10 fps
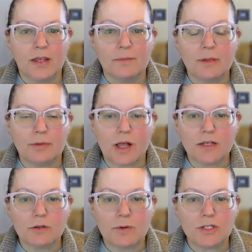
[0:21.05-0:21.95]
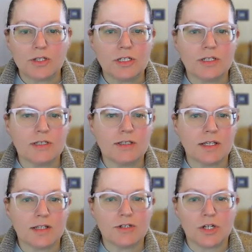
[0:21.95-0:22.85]
People ask questions,
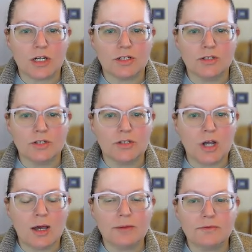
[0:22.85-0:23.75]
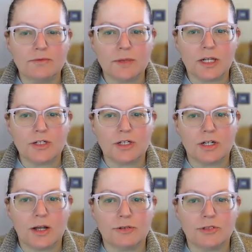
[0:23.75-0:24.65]
exchange job information and
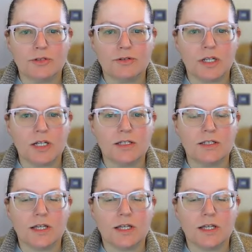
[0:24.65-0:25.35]
opportunities,